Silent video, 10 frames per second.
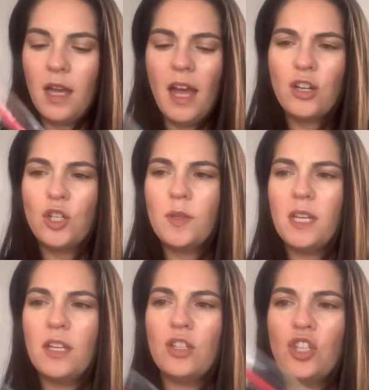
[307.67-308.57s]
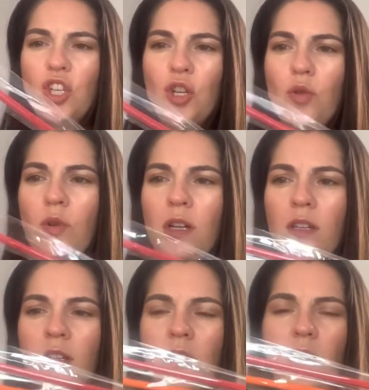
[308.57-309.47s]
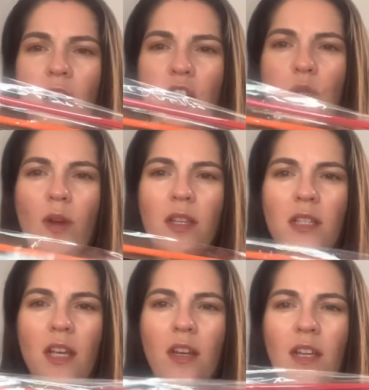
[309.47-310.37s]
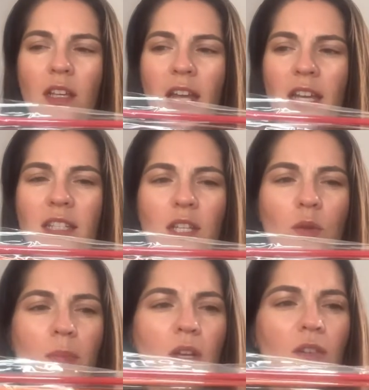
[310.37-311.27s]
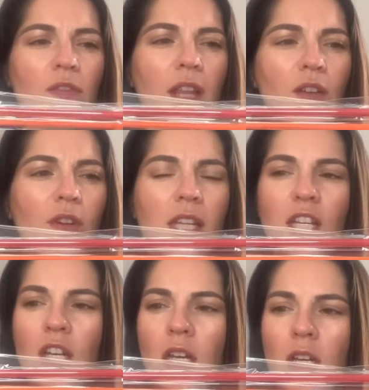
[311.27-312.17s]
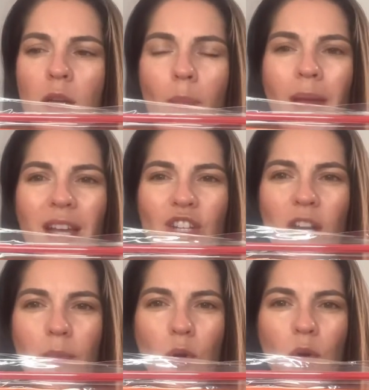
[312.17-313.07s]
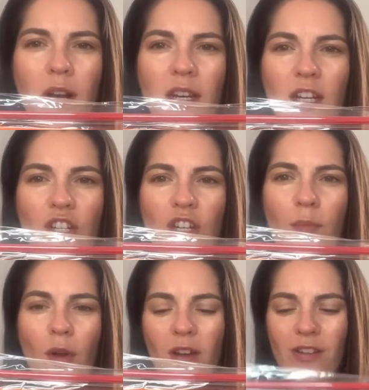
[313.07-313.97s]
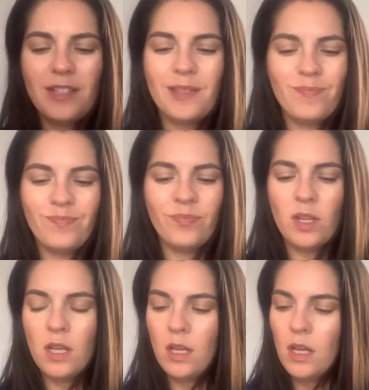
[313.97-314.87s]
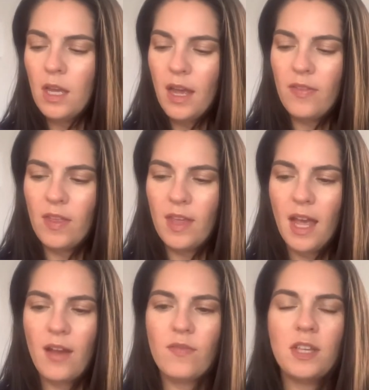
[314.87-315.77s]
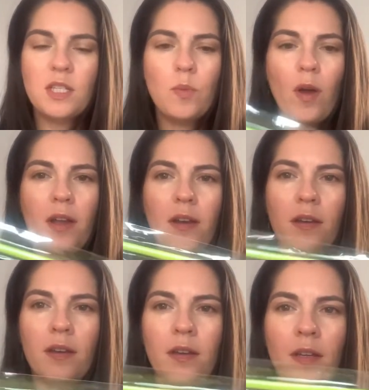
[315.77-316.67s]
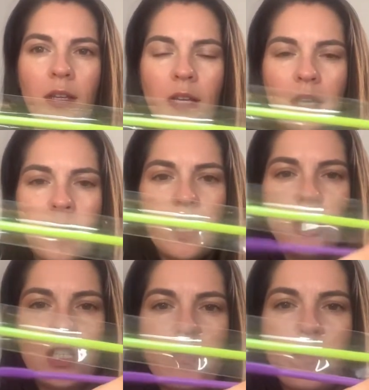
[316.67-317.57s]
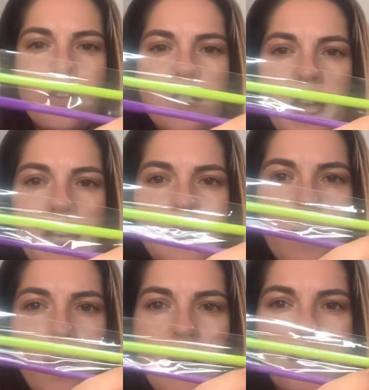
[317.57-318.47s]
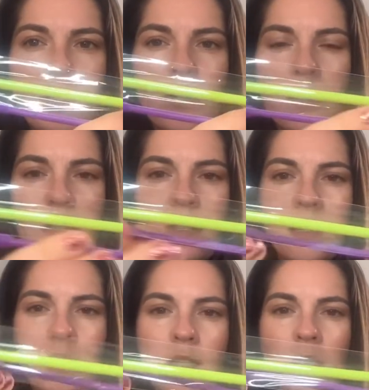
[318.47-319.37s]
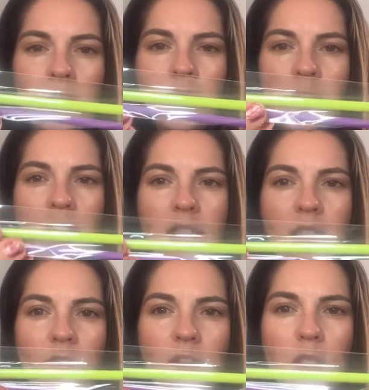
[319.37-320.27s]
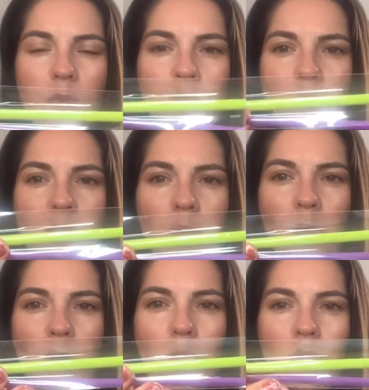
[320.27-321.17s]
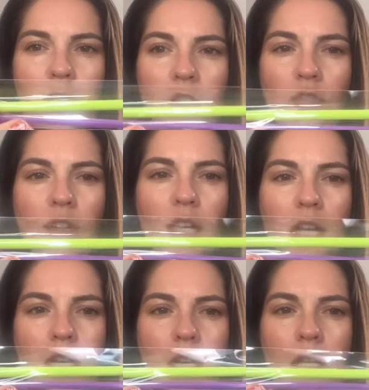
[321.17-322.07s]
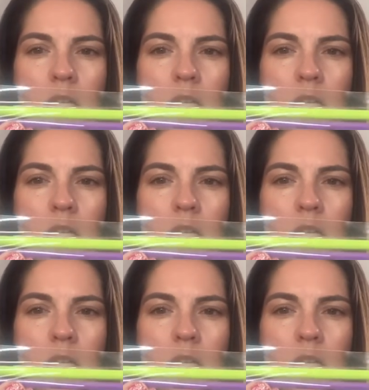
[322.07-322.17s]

actually two large ones that I guess these would be good for like really big shampoo or conditioner bottles. And then they have this one, and just for a size comparison, that's the difference between the purple and the green.